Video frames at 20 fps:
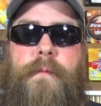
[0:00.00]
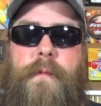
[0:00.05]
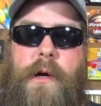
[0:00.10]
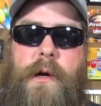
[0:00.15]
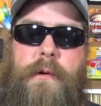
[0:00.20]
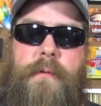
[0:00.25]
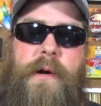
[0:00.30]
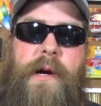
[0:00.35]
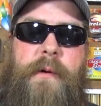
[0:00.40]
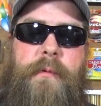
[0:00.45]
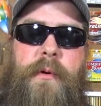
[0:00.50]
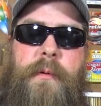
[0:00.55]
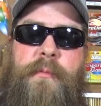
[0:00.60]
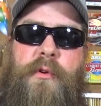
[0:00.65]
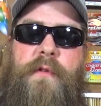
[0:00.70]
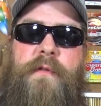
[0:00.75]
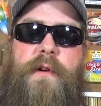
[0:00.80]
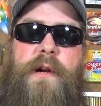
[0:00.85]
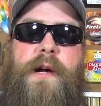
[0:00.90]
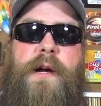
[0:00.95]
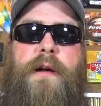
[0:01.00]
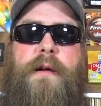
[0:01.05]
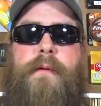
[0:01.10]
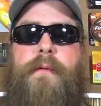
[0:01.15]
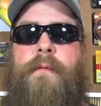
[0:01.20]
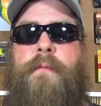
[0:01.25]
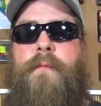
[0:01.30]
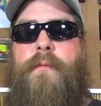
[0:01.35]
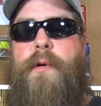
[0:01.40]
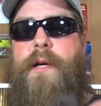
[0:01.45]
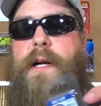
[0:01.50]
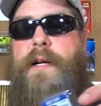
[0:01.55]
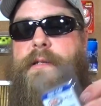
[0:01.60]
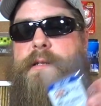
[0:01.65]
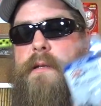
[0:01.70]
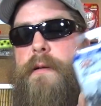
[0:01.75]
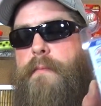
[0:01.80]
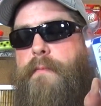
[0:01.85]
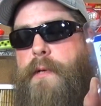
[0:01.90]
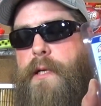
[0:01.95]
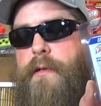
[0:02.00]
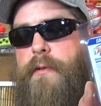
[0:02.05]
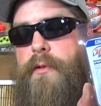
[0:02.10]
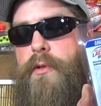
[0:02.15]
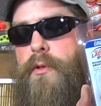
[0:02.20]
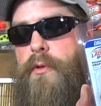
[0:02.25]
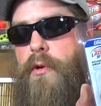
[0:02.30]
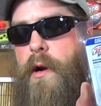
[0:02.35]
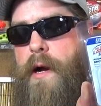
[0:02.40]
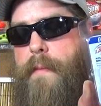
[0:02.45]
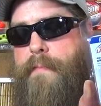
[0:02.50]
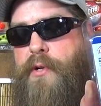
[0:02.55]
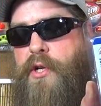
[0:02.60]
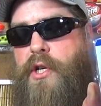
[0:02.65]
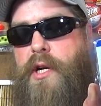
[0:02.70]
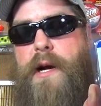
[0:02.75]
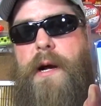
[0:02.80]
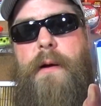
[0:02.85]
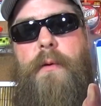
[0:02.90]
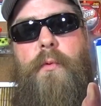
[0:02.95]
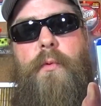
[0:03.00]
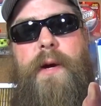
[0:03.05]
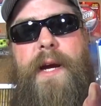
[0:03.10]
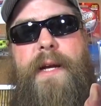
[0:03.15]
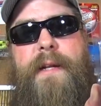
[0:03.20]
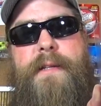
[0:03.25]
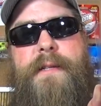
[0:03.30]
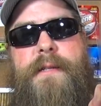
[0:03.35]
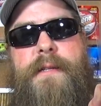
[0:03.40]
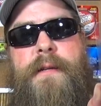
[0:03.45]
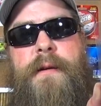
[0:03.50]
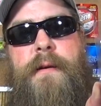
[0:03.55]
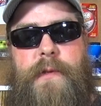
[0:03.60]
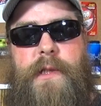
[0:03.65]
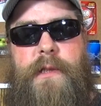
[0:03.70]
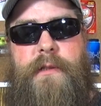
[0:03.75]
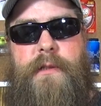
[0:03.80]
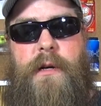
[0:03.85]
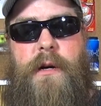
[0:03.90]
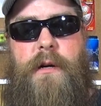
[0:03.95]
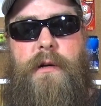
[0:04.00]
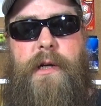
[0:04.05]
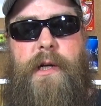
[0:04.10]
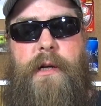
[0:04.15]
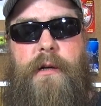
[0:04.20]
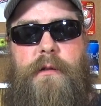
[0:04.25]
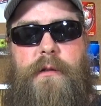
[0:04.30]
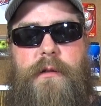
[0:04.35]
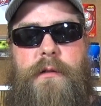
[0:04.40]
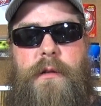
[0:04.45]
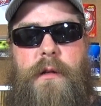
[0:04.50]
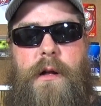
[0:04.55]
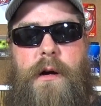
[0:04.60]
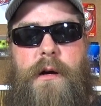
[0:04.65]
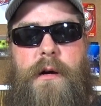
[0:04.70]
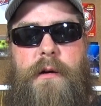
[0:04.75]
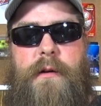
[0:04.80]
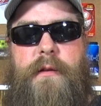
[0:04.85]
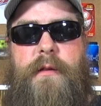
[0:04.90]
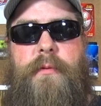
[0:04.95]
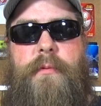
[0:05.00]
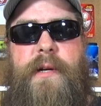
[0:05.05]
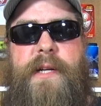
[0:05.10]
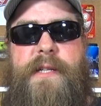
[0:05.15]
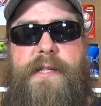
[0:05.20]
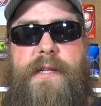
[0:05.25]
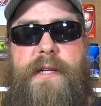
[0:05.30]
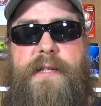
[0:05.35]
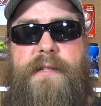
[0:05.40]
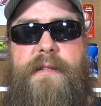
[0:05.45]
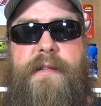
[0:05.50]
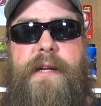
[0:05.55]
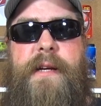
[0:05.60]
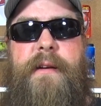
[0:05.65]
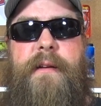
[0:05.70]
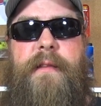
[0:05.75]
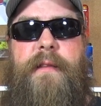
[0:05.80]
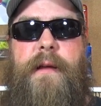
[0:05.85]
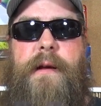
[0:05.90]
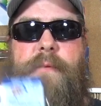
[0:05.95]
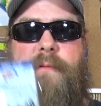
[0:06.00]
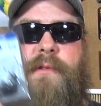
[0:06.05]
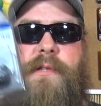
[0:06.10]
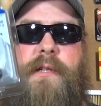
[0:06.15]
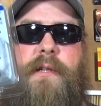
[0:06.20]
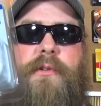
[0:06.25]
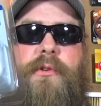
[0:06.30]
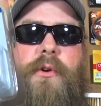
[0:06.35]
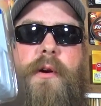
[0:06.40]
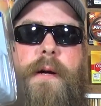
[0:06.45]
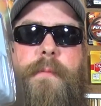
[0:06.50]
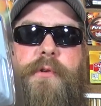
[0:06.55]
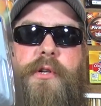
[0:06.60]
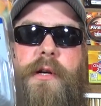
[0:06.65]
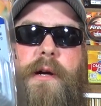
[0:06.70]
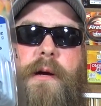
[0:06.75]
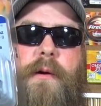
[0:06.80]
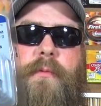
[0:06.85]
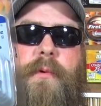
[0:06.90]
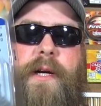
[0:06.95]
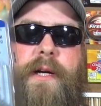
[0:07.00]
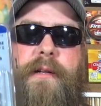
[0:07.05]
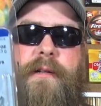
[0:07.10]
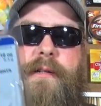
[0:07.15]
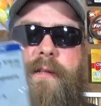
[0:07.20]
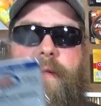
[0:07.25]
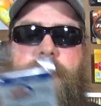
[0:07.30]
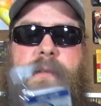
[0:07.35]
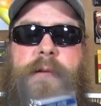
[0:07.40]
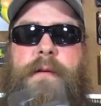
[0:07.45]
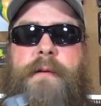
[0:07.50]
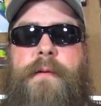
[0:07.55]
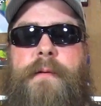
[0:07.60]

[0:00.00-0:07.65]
All right, we're moving on. We've got some drop shot weights. These are Eagle Claw 3/16 ounce drop shot weights.